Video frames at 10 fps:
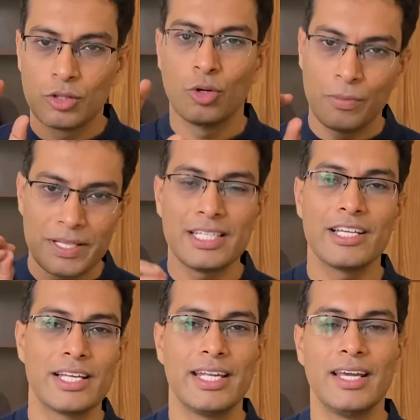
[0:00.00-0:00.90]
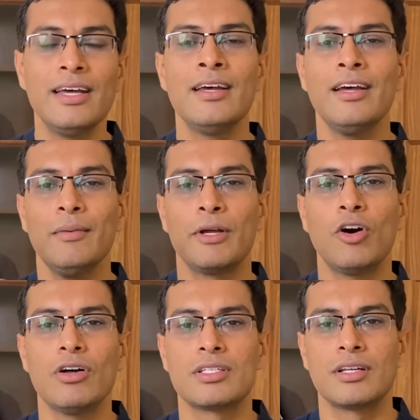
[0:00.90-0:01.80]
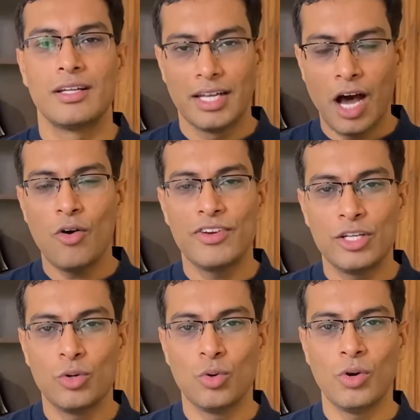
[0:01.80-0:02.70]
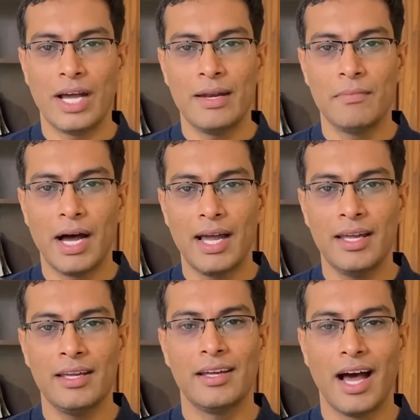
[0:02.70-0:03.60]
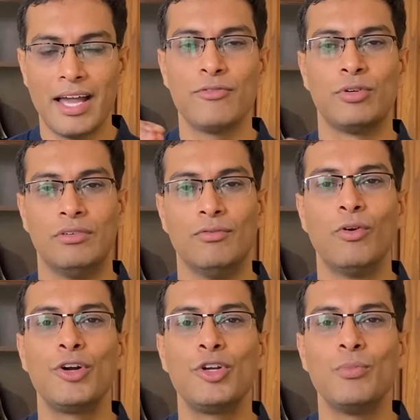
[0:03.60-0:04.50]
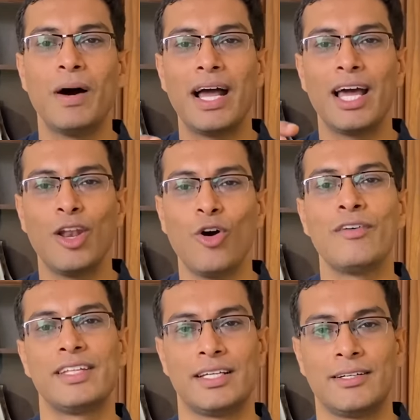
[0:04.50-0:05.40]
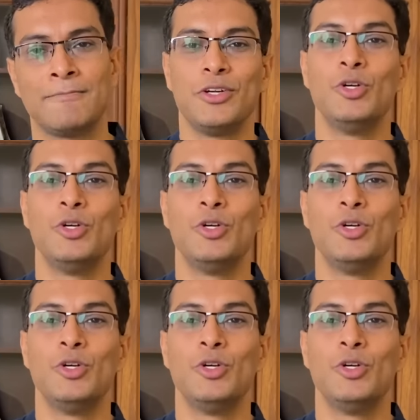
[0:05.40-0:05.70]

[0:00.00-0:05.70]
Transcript: Top isliye chali hai because now when you go and buy iPhone, what do you buy along with it?